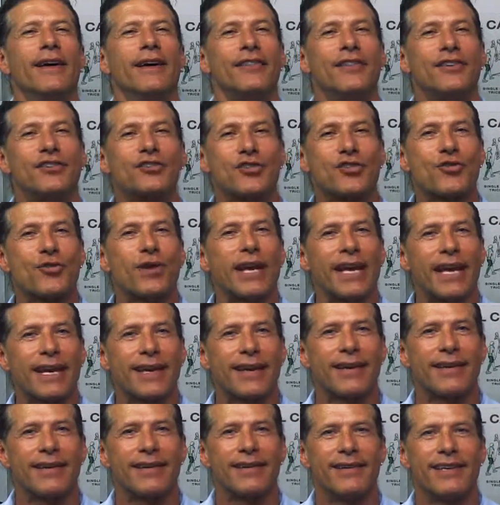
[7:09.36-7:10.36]
The
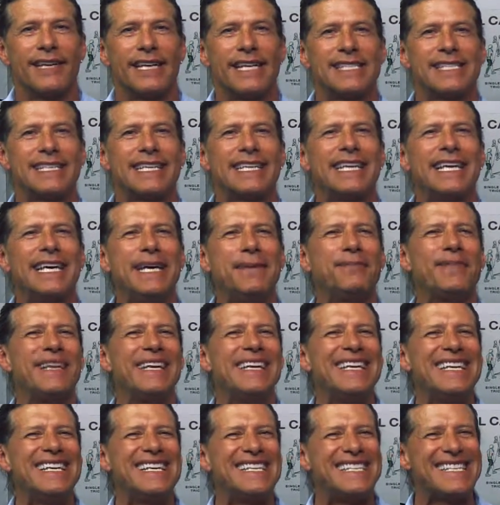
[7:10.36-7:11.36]
trick is to keep the
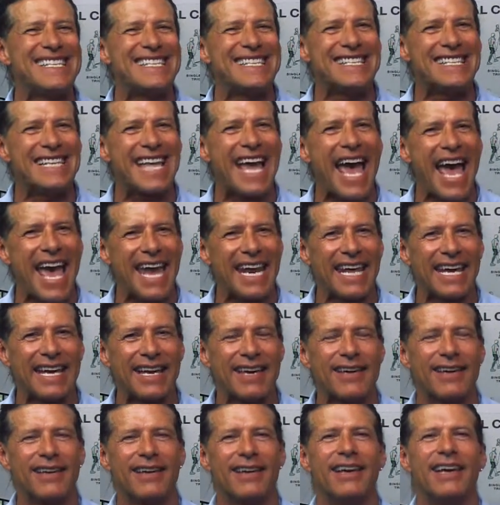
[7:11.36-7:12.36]
knees static
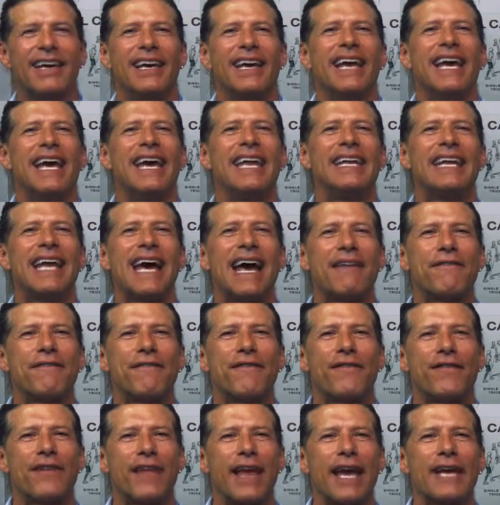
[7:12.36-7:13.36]
and not
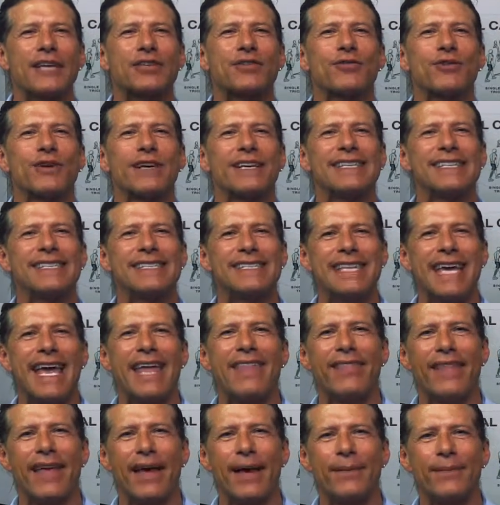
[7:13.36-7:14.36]
flex or
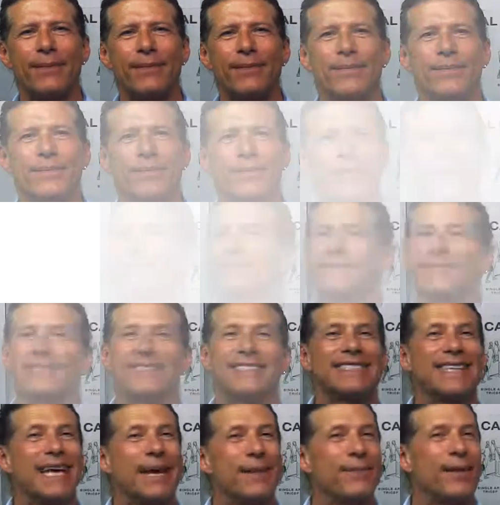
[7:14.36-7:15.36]
extend them.
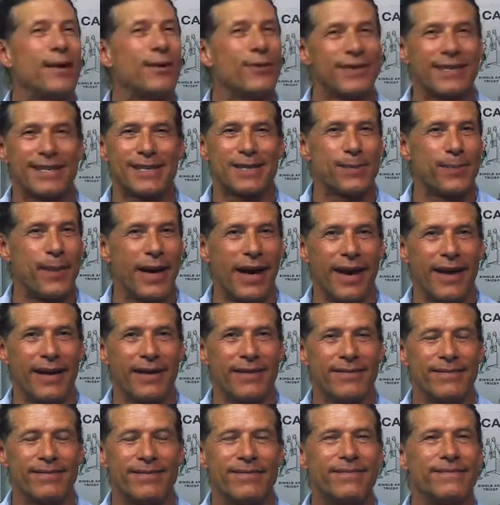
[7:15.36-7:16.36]
Same thing with the
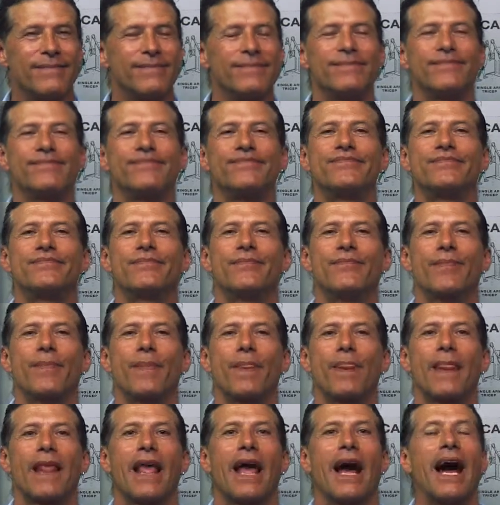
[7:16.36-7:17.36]
spine.
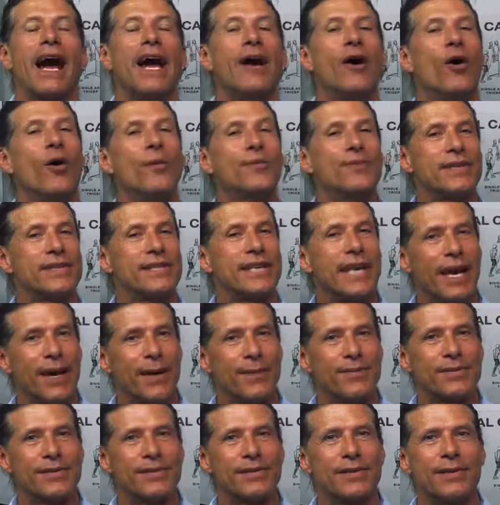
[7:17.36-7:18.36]
I hope this
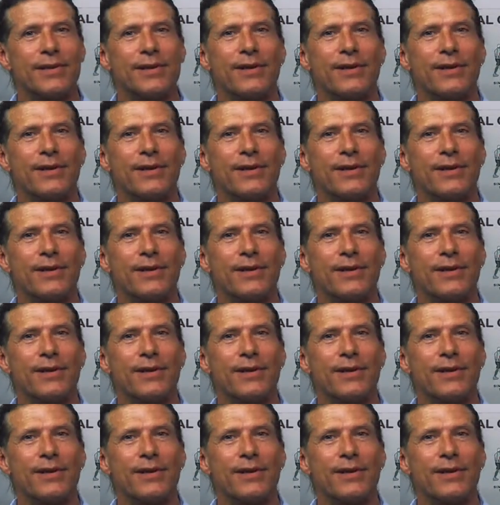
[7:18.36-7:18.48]
helps.